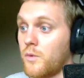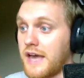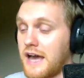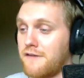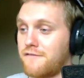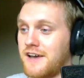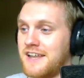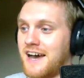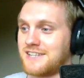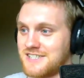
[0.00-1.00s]
we have
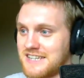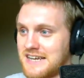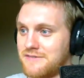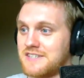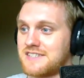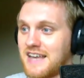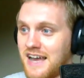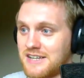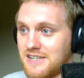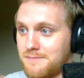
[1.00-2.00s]
an Argentavis
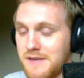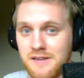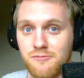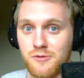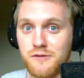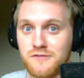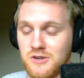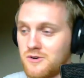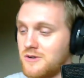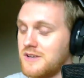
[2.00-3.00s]
and a big roof
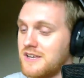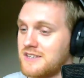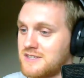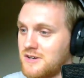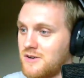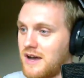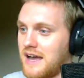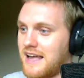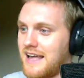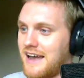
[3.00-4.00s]
door. So
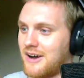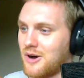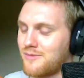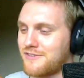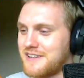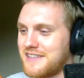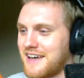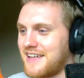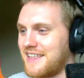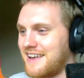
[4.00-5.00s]
hopefully
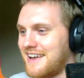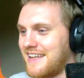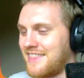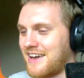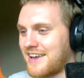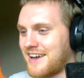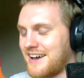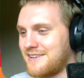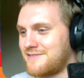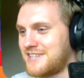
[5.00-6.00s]
that
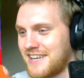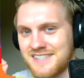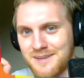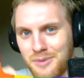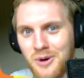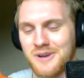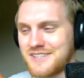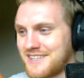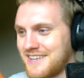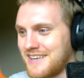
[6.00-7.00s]
kind of ticks a
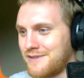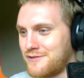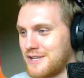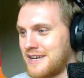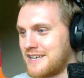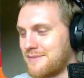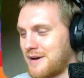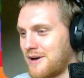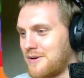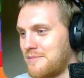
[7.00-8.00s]
box, if you like,
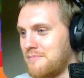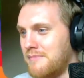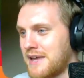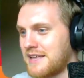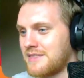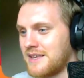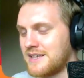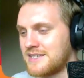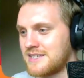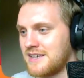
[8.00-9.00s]
about making
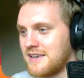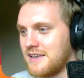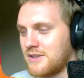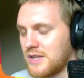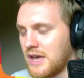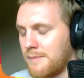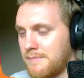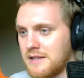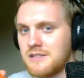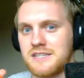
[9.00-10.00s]
this a
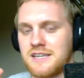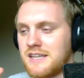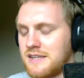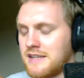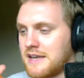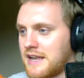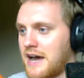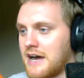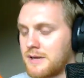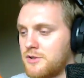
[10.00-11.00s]
building in
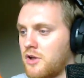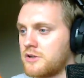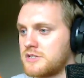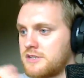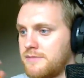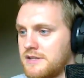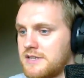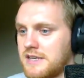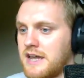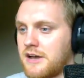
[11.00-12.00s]
Ark, but not just a
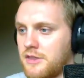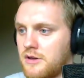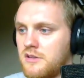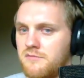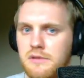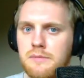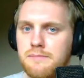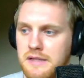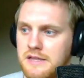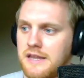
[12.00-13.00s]
building in Ark that could have
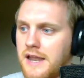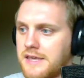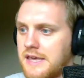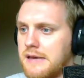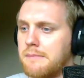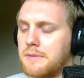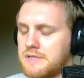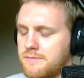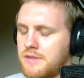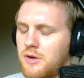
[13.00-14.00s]
been built in any game,
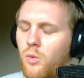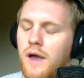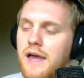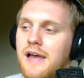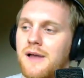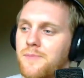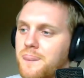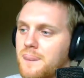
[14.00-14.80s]
but something where